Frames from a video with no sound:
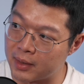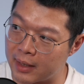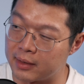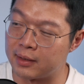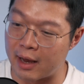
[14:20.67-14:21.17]

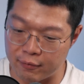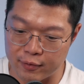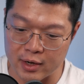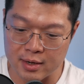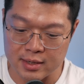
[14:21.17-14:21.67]
and then
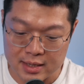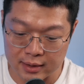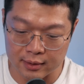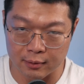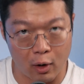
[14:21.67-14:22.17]
every
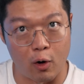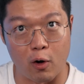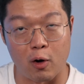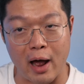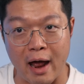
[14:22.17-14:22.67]
year
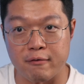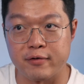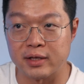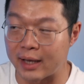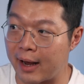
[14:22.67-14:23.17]
or
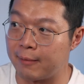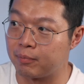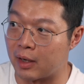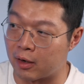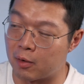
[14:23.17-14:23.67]
every
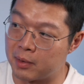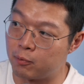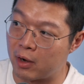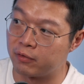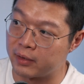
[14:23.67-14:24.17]
time a
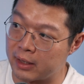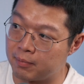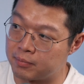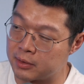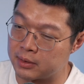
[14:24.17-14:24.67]
Commonwealth
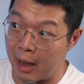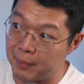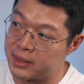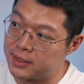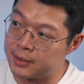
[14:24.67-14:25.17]
Games
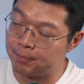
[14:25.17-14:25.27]
happens,